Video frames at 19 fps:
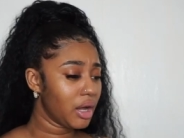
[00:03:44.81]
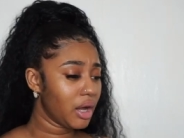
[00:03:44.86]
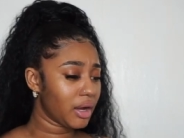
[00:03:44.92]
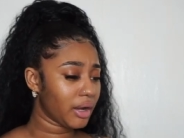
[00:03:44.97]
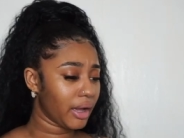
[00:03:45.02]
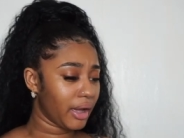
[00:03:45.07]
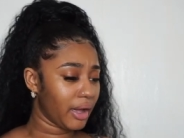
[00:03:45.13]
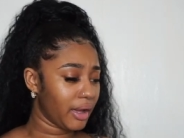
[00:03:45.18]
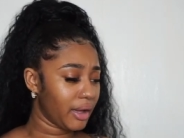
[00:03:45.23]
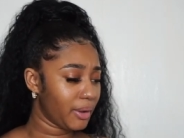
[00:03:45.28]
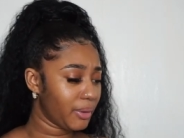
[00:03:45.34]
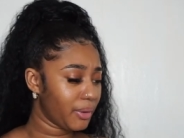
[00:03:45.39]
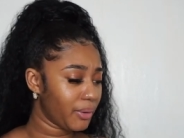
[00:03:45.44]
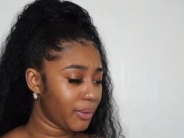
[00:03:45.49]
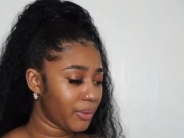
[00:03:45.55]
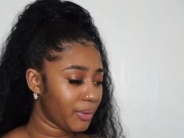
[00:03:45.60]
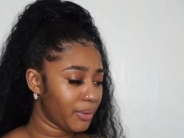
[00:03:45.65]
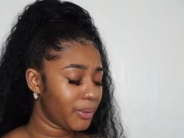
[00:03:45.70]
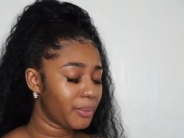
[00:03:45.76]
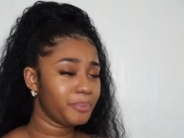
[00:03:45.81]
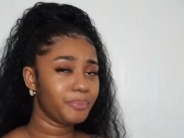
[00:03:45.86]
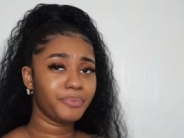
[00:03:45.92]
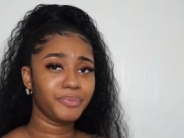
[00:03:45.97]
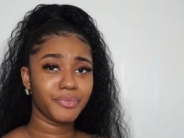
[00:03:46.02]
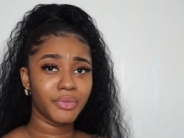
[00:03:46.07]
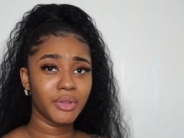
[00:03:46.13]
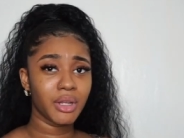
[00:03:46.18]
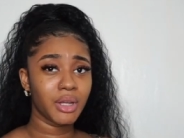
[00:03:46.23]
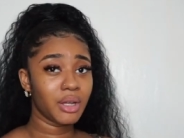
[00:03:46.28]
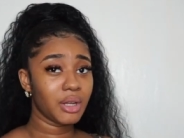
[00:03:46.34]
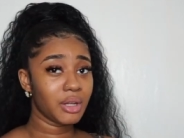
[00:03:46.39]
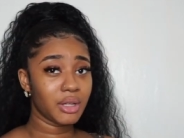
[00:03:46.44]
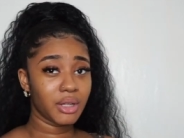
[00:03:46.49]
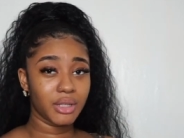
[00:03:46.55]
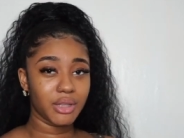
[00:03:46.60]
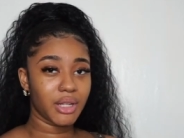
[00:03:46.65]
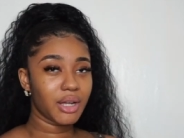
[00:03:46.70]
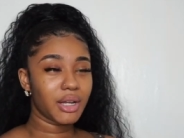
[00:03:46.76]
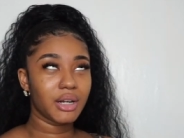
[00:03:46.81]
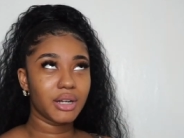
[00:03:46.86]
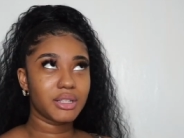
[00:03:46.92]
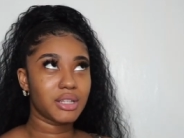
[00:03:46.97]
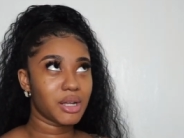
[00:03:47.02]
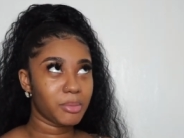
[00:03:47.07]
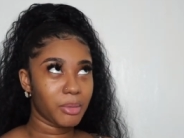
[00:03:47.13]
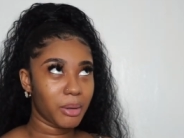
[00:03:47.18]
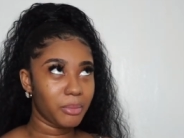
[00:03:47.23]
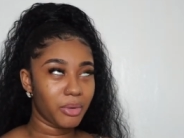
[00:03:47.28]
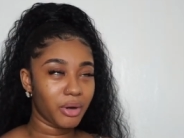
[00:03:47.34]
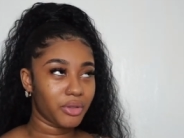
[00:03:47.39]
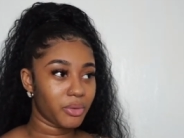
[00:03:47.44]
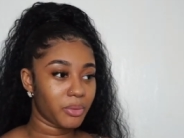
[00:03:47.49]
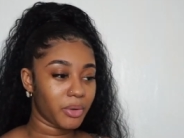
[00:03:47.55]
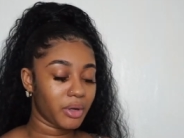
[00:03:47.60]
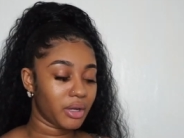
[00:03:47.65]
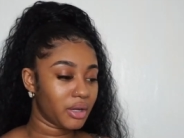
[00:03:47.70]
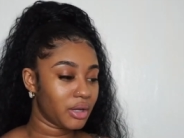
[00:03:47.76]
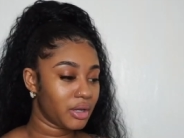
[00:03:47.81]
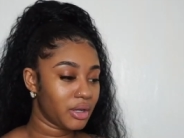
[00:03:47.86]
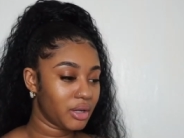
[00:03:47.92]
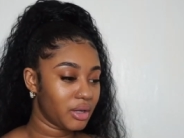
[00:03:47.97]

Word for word: Okay. They're gonna take my breath away.